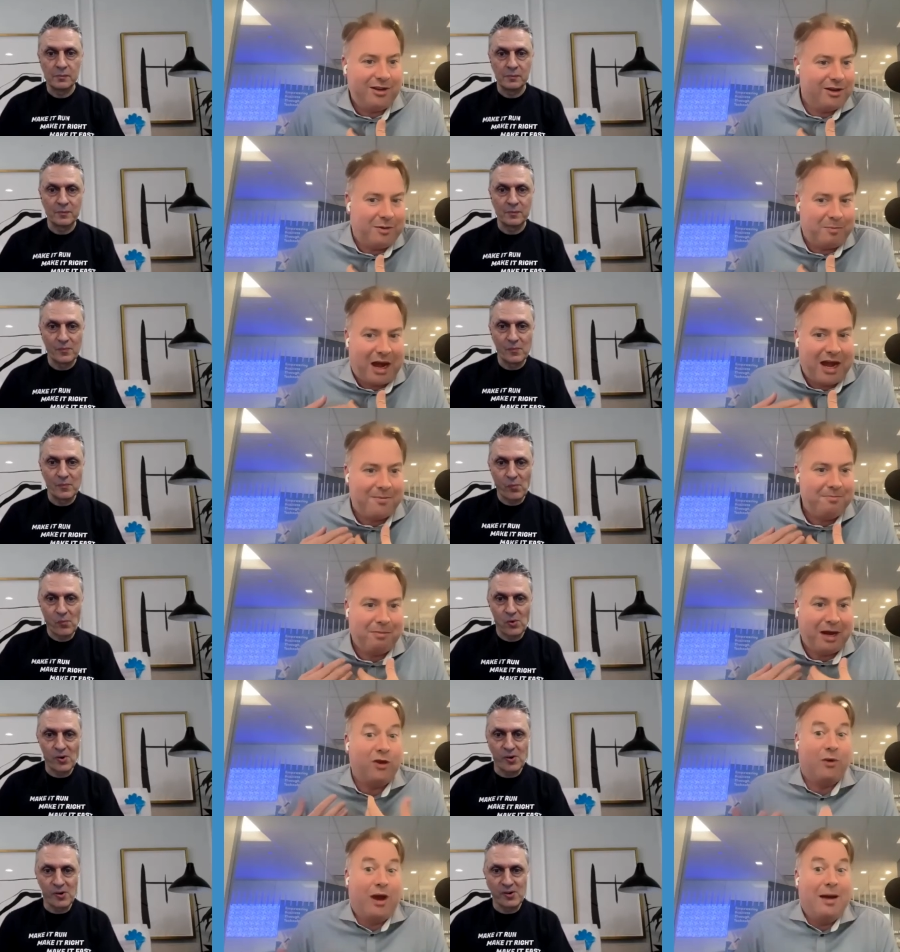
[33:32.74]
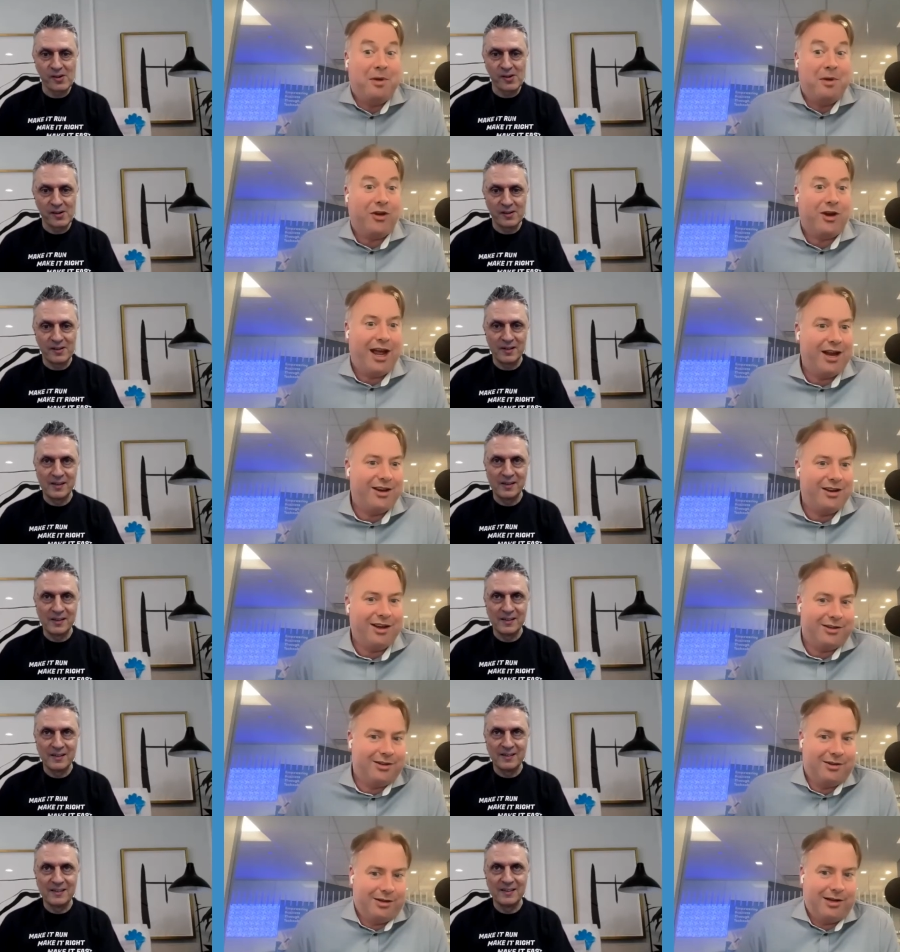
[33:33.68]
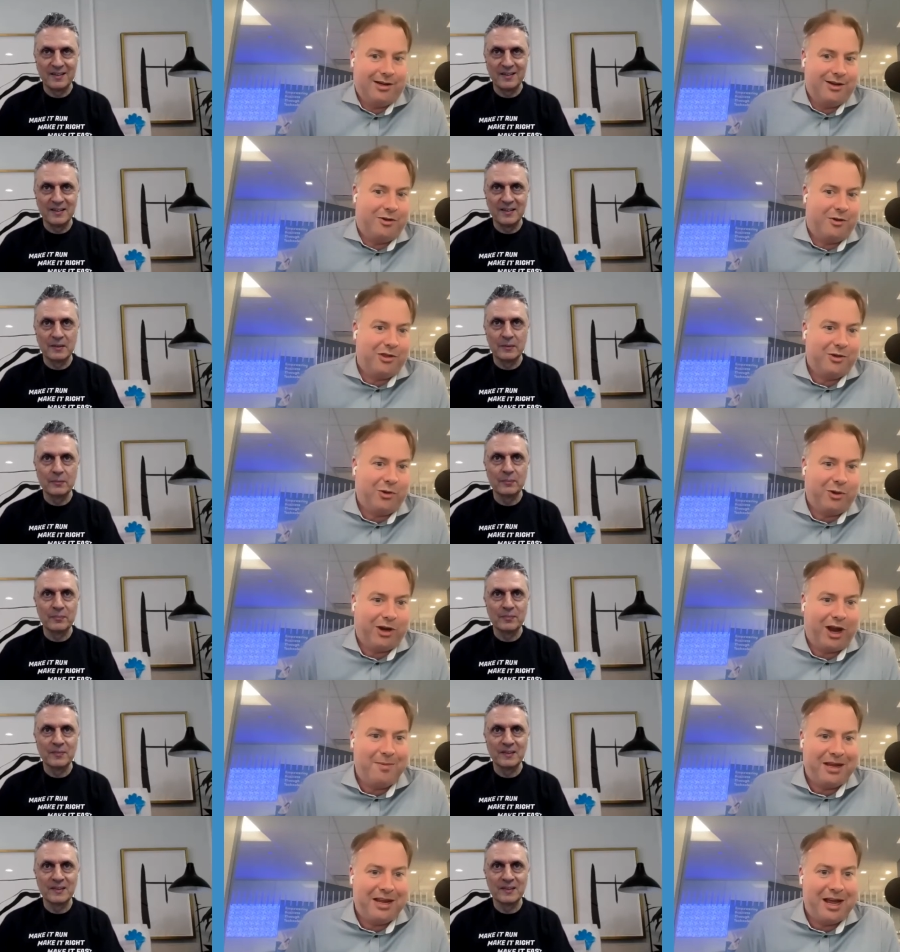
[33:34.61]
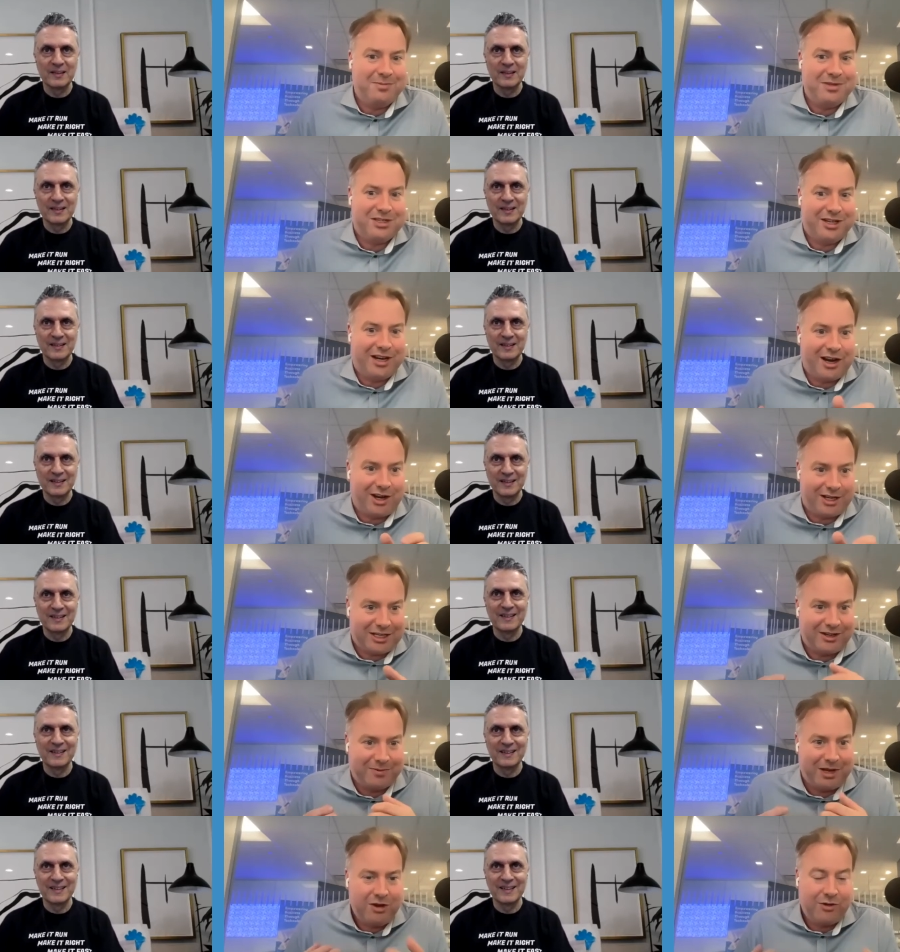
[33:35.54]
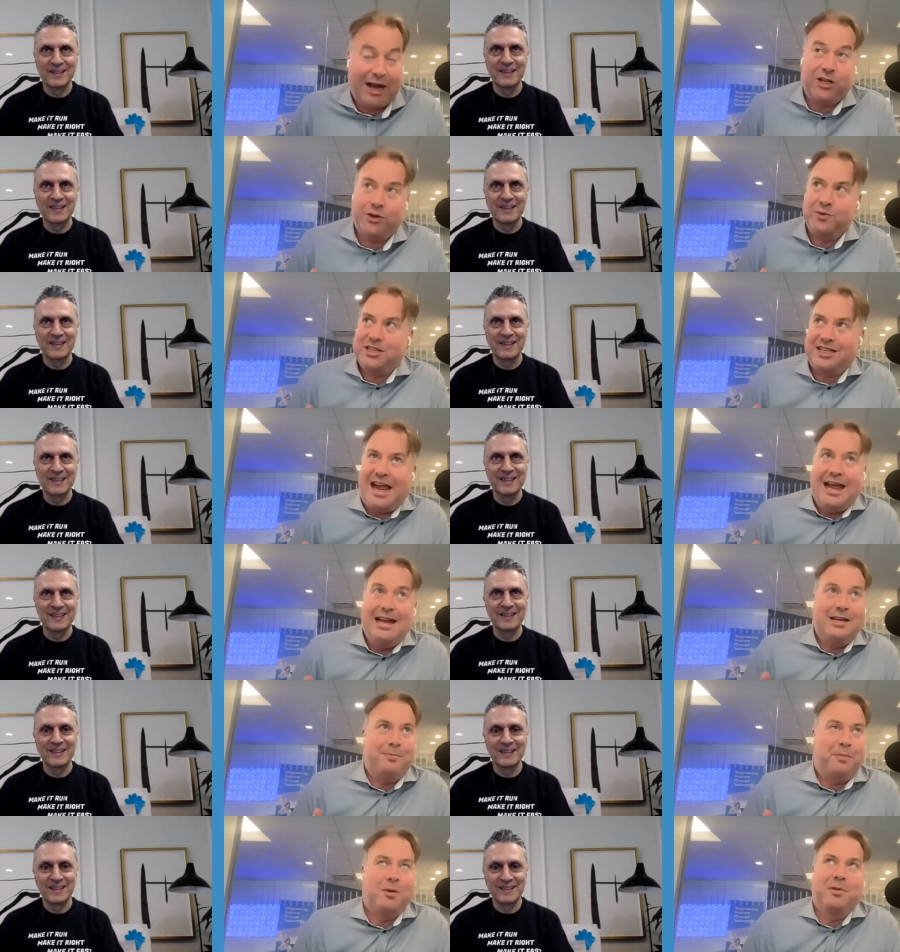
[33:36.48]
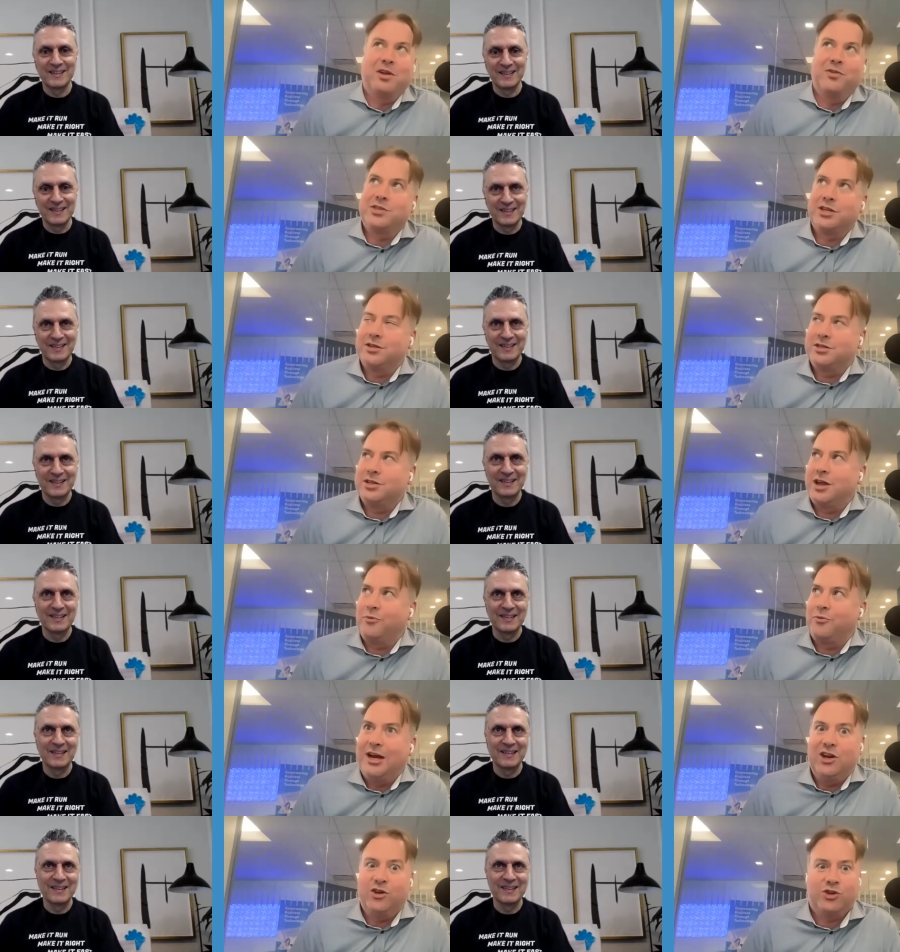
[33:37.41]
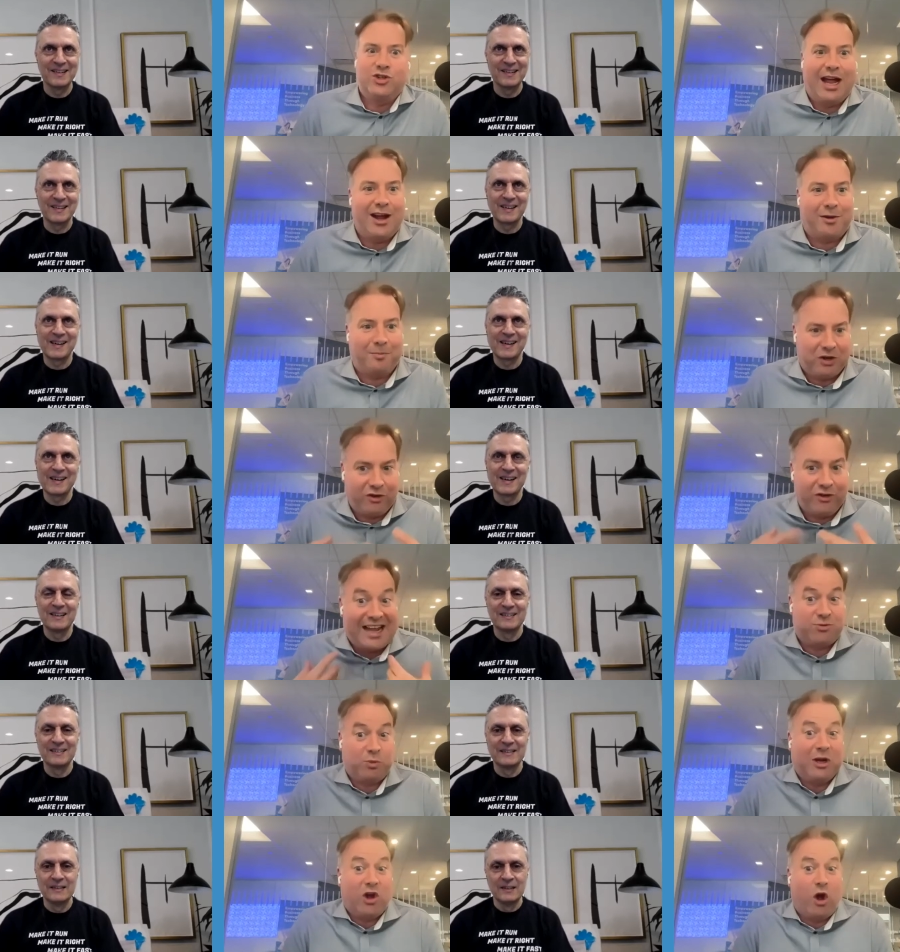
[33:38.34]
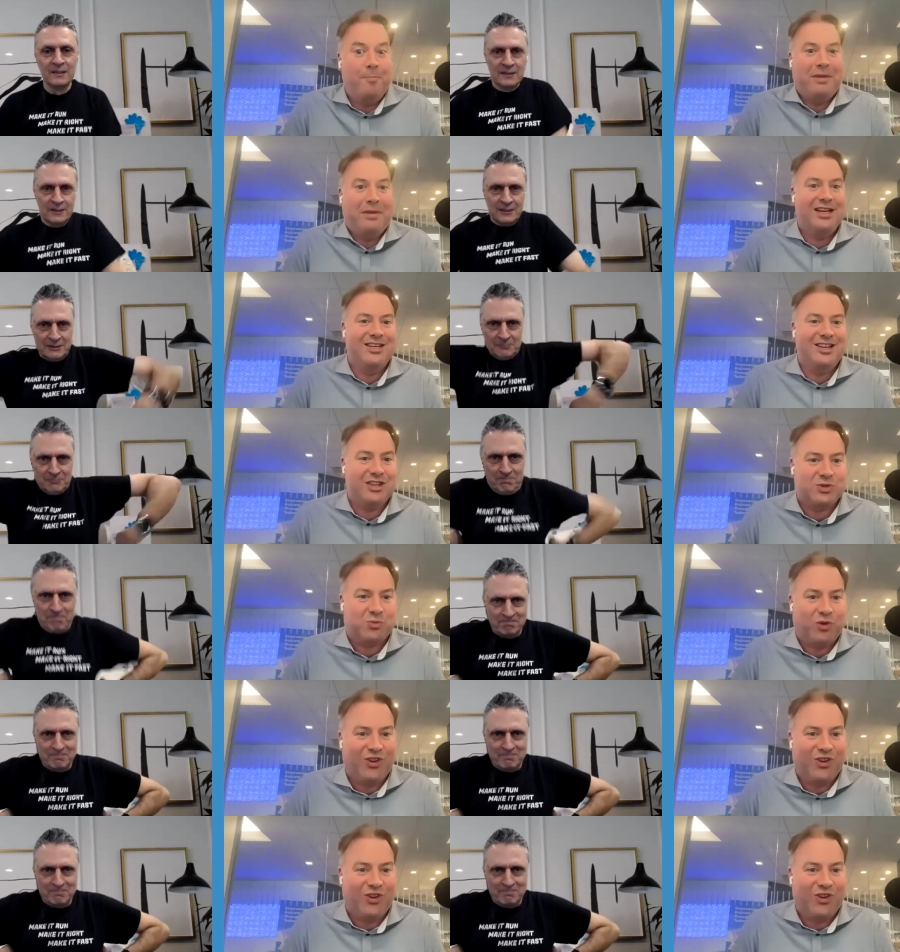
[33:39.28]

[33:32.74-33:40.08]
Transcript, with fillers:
Speaker 1: my my grandmother had, uh, you know, the old IBMs, and I got to actually it was a Tandy, pardon me, it was a, a Radio Shack computer, and that's what got me into this world.